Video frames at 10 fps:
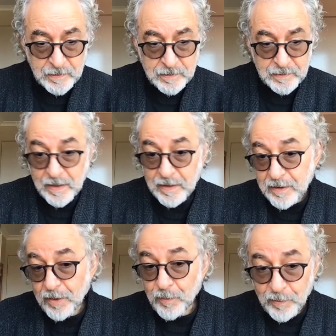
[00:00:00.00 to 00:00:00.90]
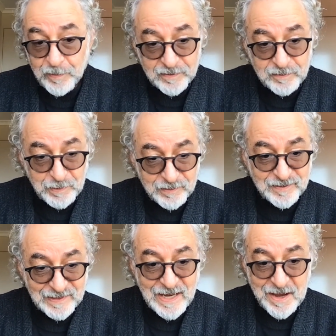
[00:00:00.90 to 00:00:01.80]
kind of like what we're
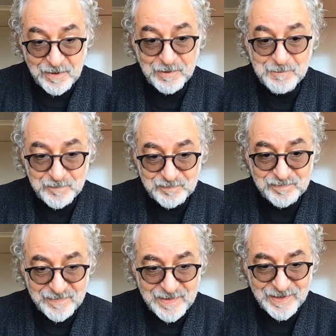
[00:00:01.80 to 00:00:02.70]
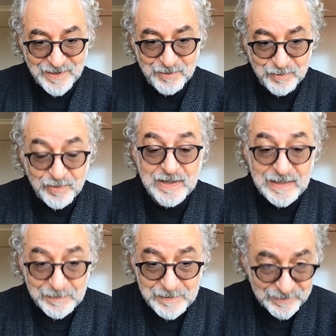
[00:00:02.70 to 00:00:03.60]
experiencing now. We're in
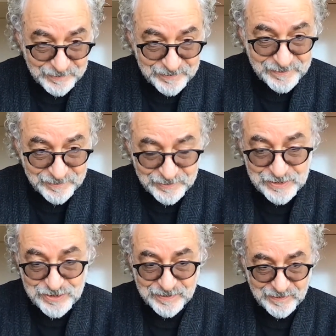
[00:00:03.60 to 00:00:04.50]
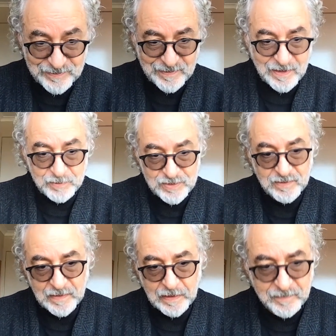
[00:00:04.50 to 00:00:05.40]
liminal conditions now,
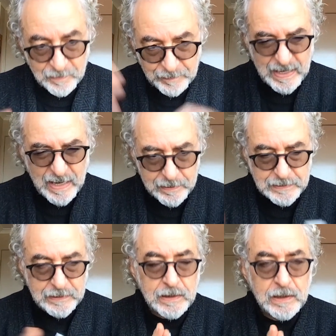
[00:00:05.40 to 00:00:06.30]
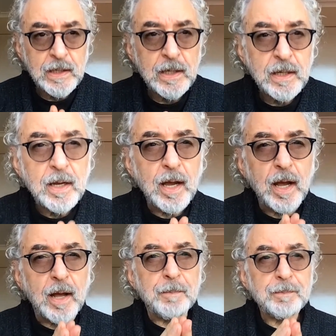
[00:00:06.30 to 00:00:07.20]
that's liminality.
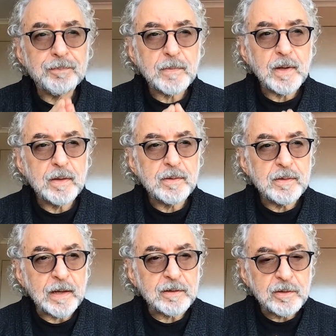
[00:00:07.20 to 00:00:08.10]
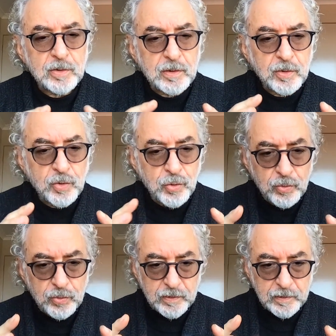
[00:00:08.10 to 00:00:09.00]
That
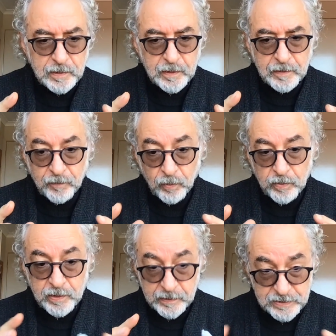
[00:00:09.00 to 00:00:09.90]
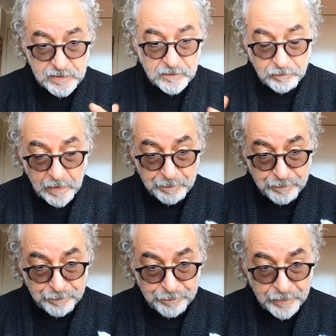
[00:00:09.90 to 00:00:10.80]
could, if all the conditions are right,
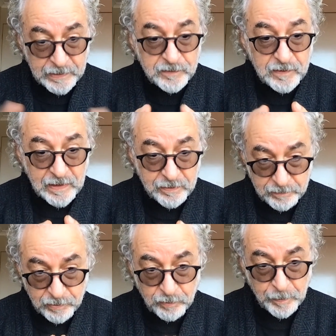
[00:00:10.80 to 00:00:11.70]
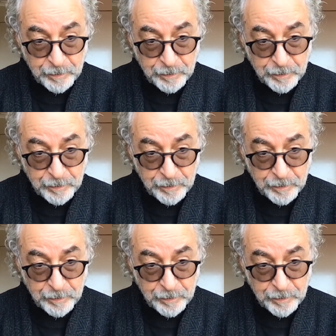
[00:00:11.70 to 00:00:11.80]
bring together a group of